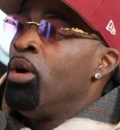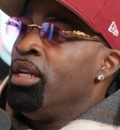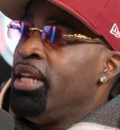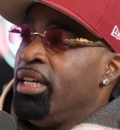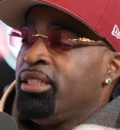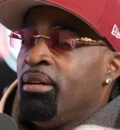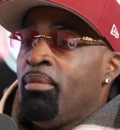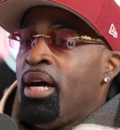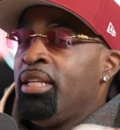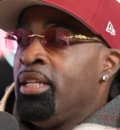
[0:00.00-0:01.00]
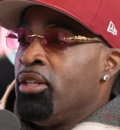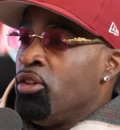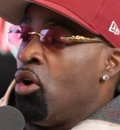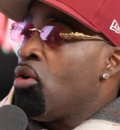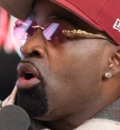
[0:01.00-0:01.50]
one day somebody did a
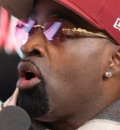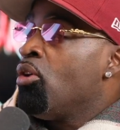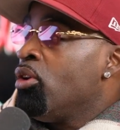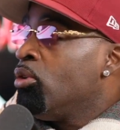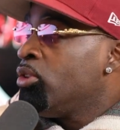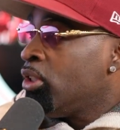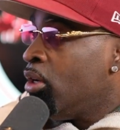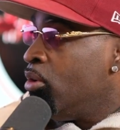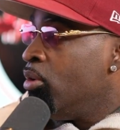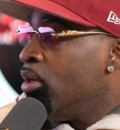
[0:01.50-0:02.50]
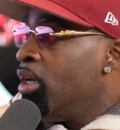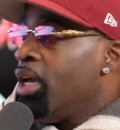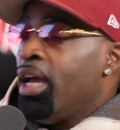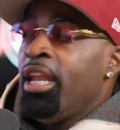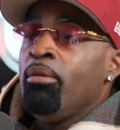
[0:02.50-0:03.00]
no call, no show.
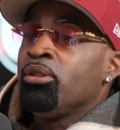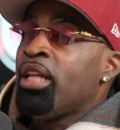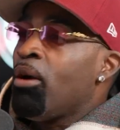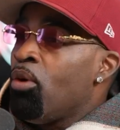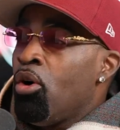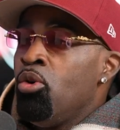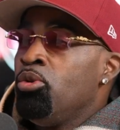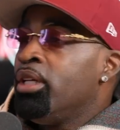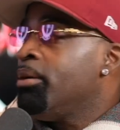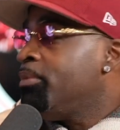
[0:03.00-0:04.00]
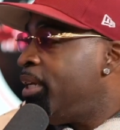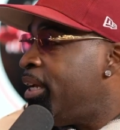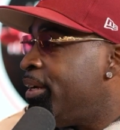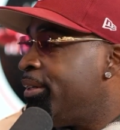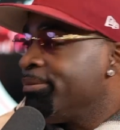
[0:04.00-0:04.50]
And they was like, well, who's up
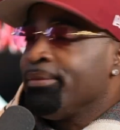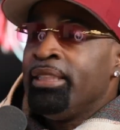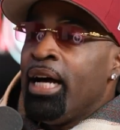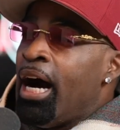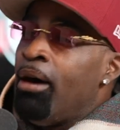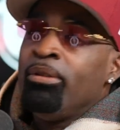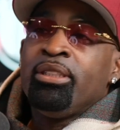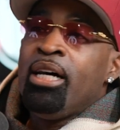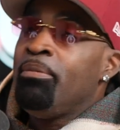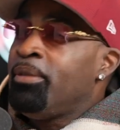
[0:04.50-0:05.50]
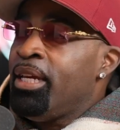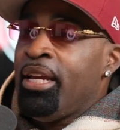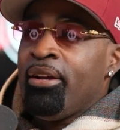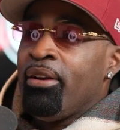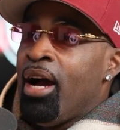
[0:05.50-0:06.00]
there? I was up
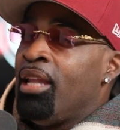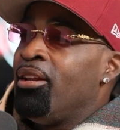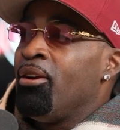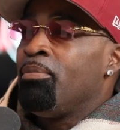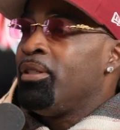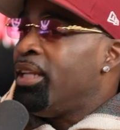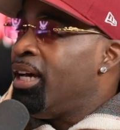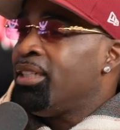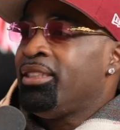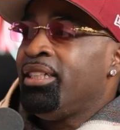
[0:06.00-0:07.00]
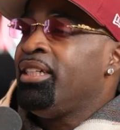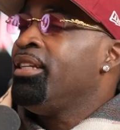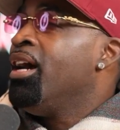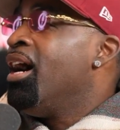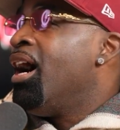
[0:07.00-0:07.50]
there. I learned production.
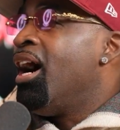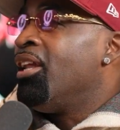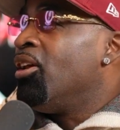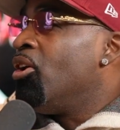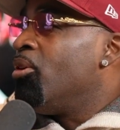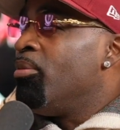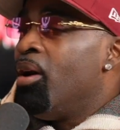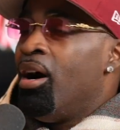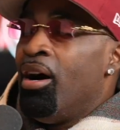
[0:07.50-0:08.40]
I learned